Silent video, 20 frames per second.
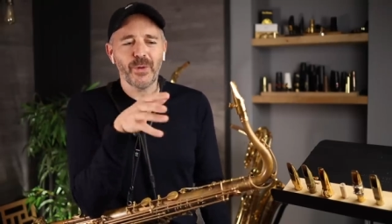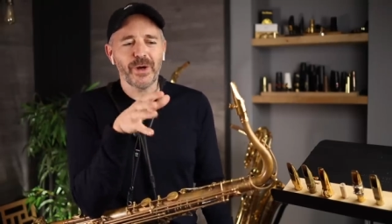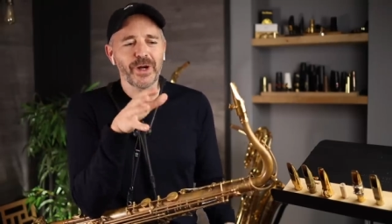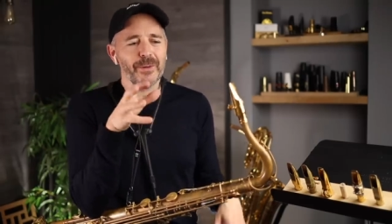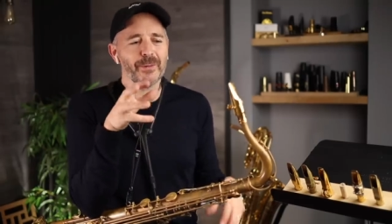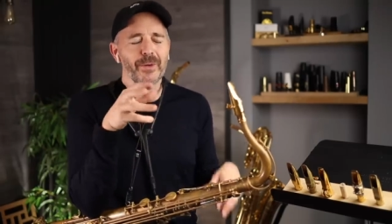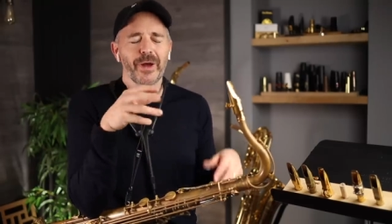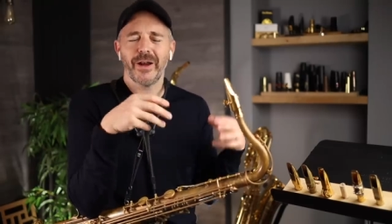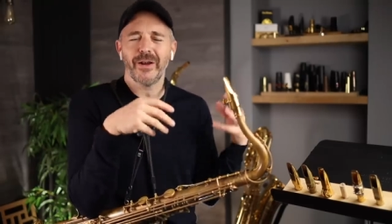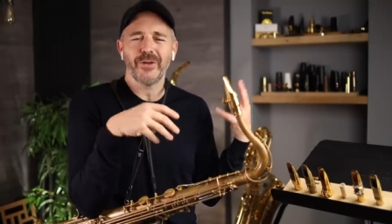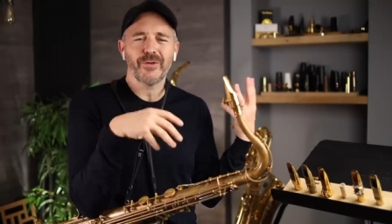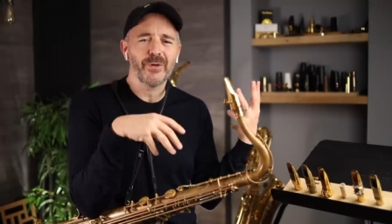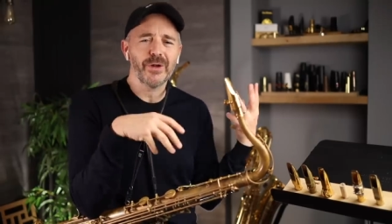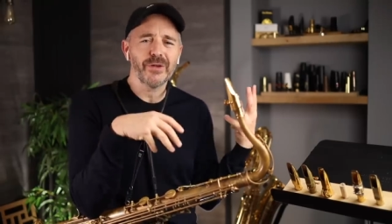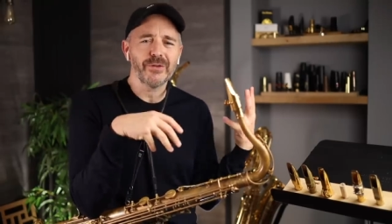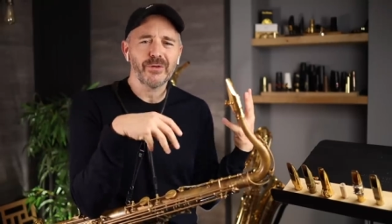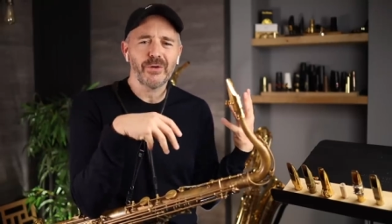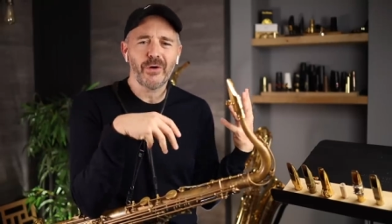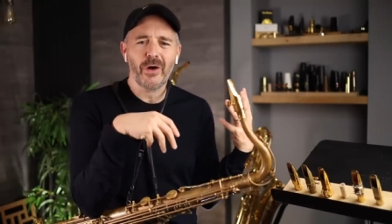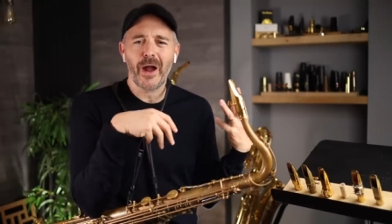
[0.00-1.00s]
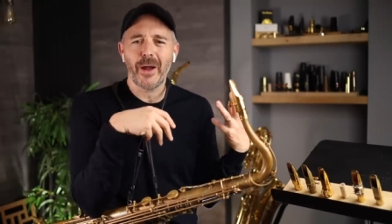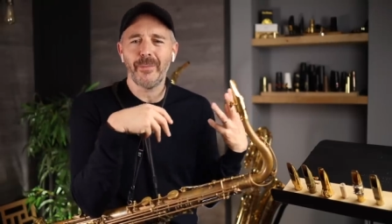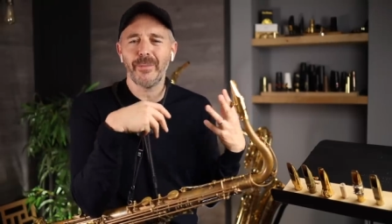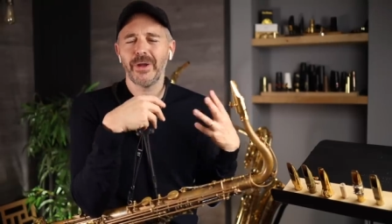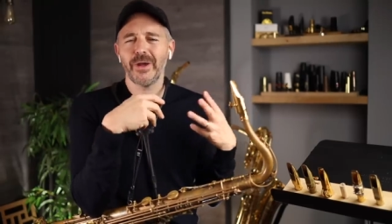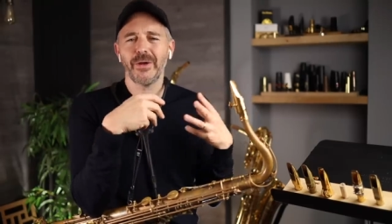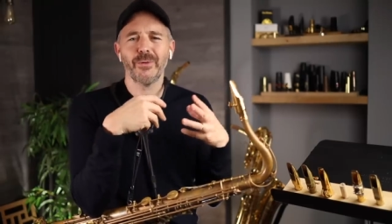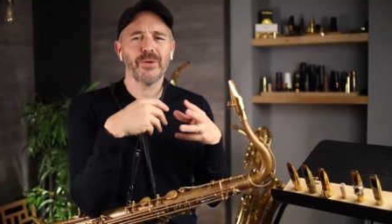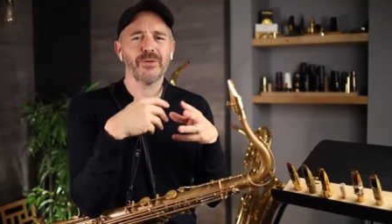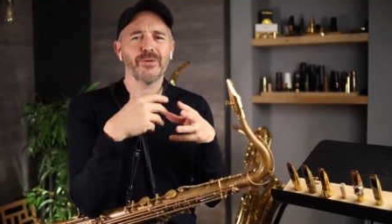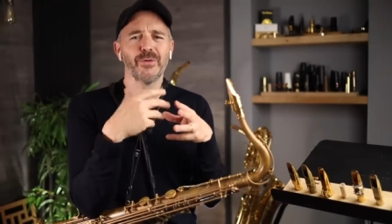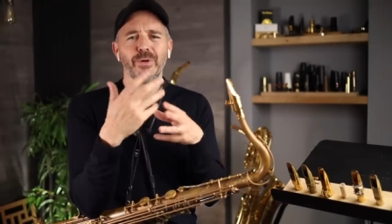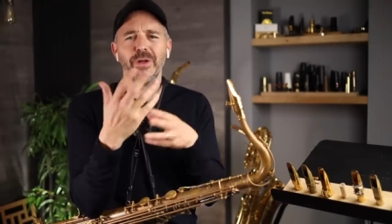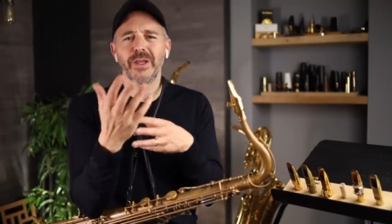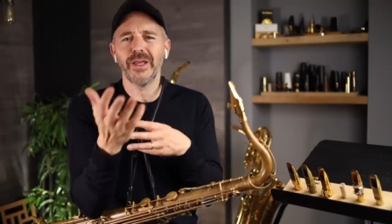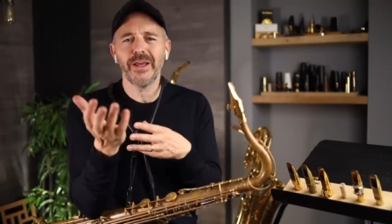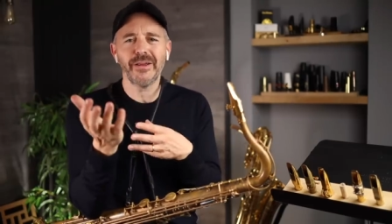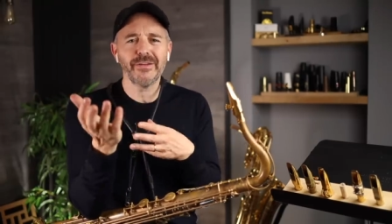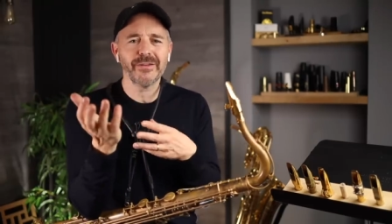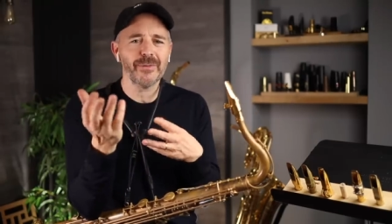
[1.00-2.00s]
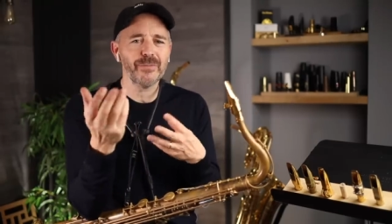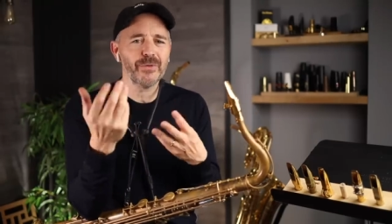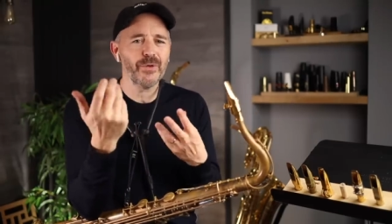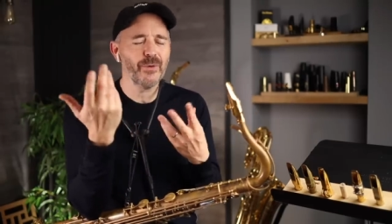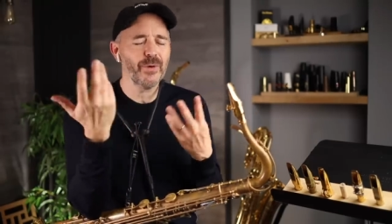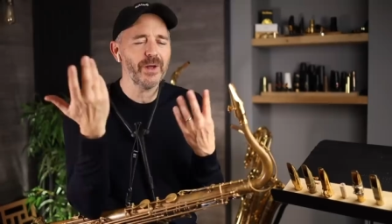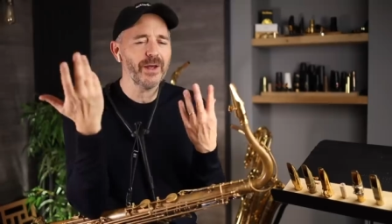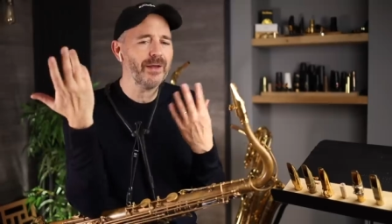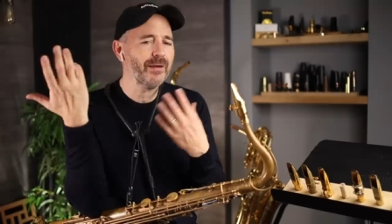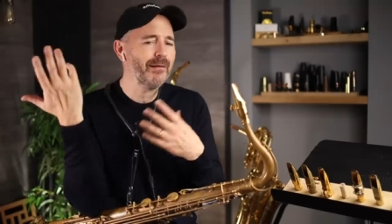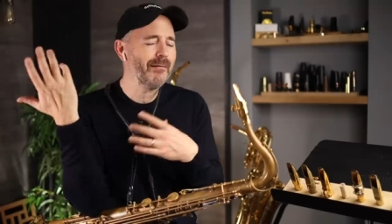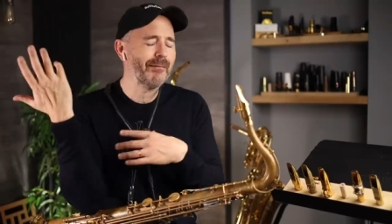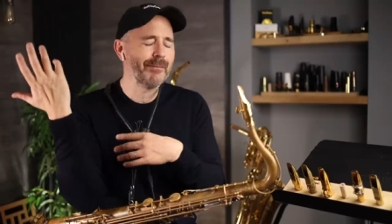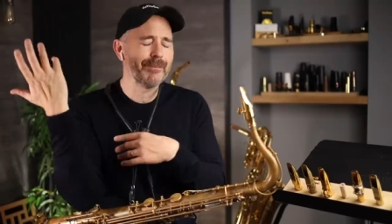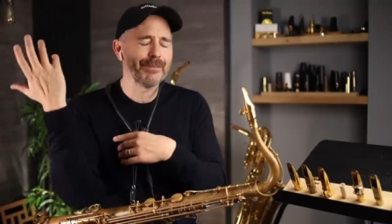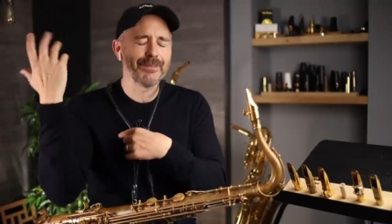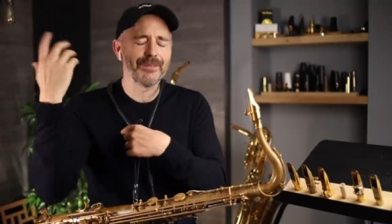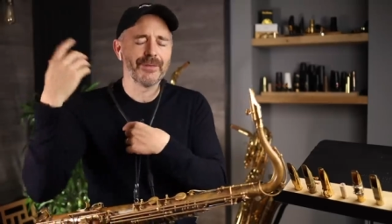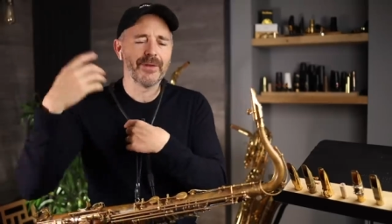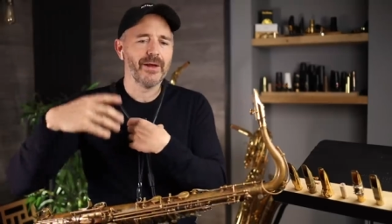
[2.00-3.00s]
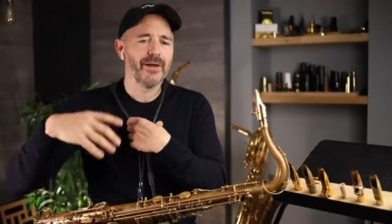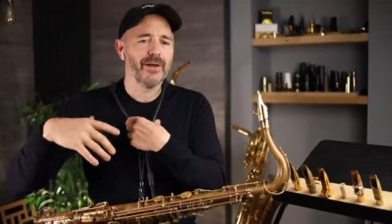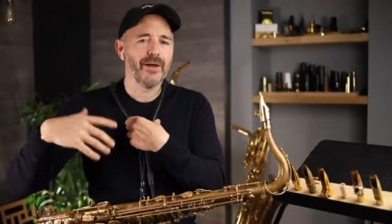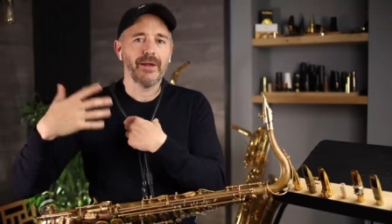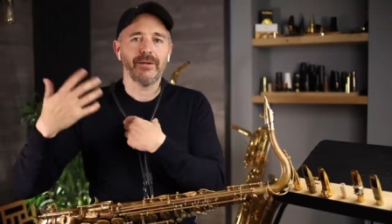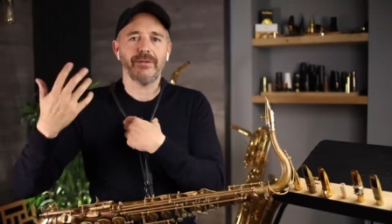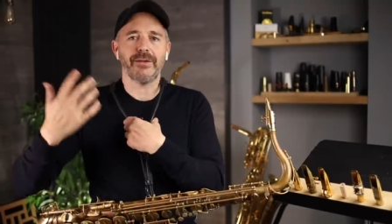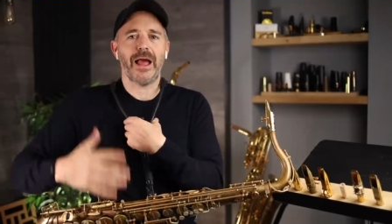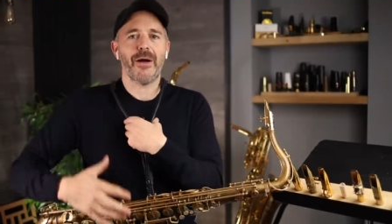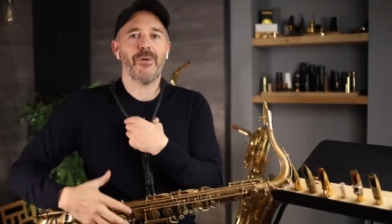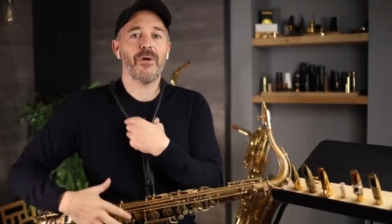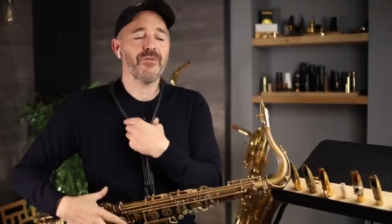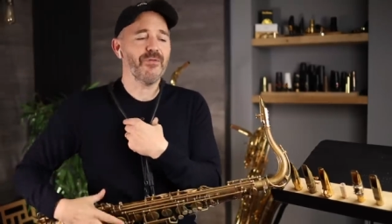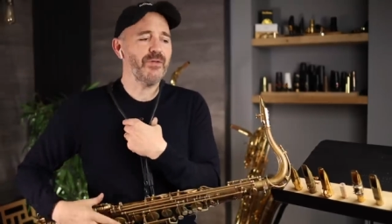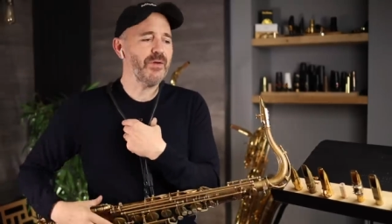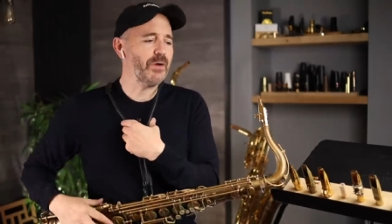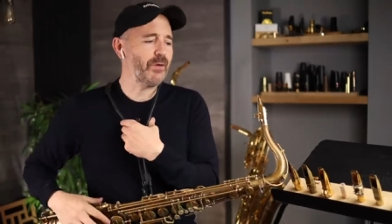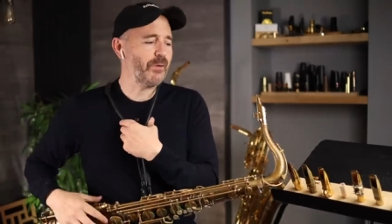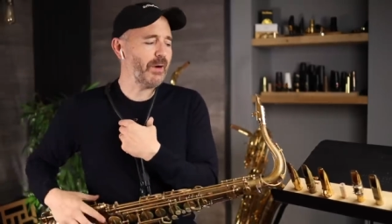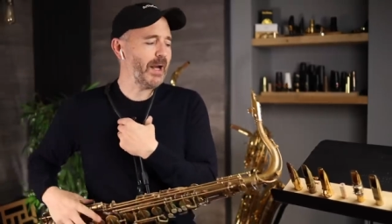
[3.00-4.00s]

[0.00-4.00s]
what I'm kind of transcribing, what sort of gigs I'm doing, it's how I feel,